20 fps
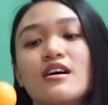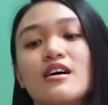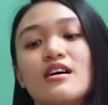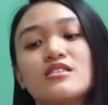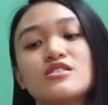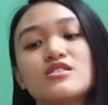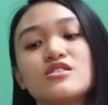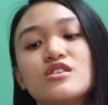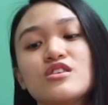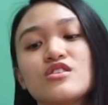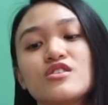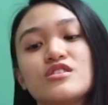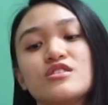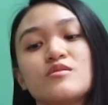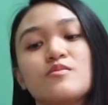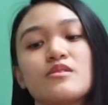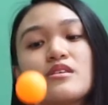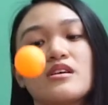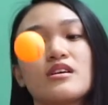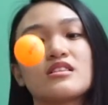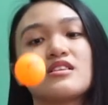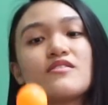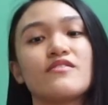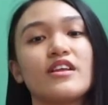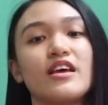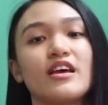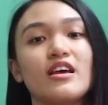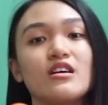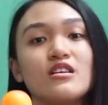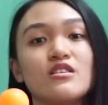As you increase your
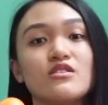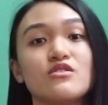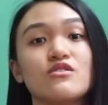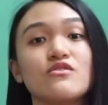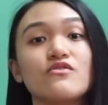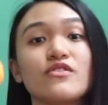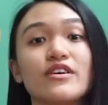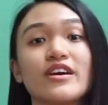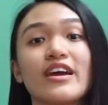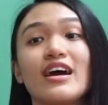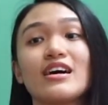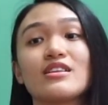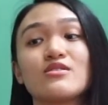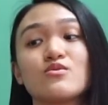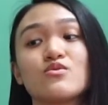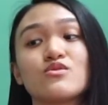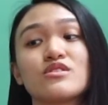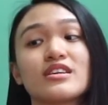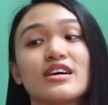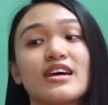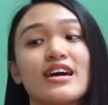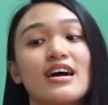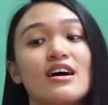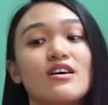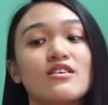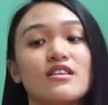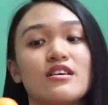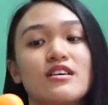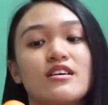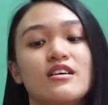productivity, don't forget to work
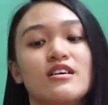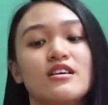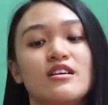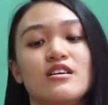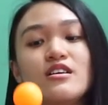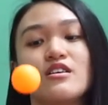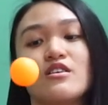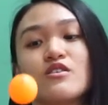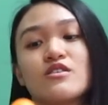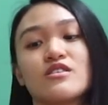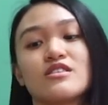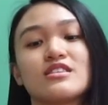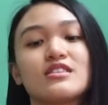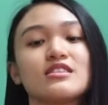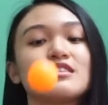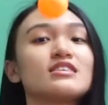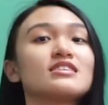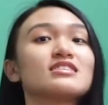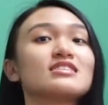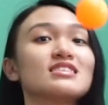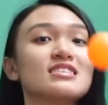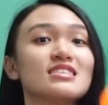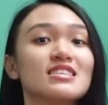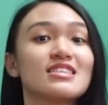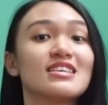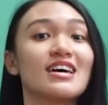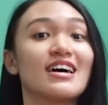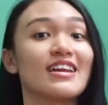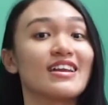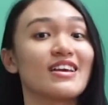out. You know, this is a
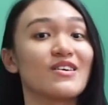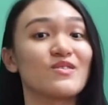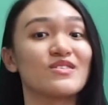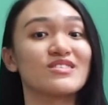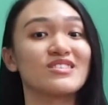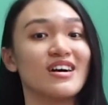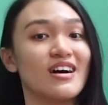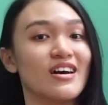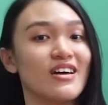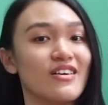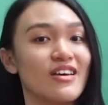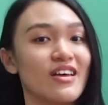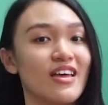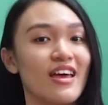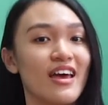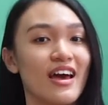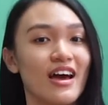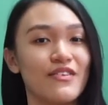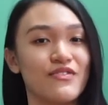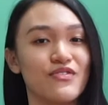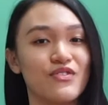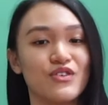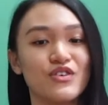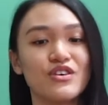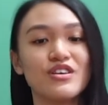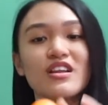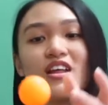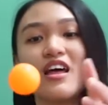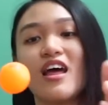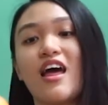technique which I have
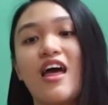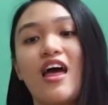learned.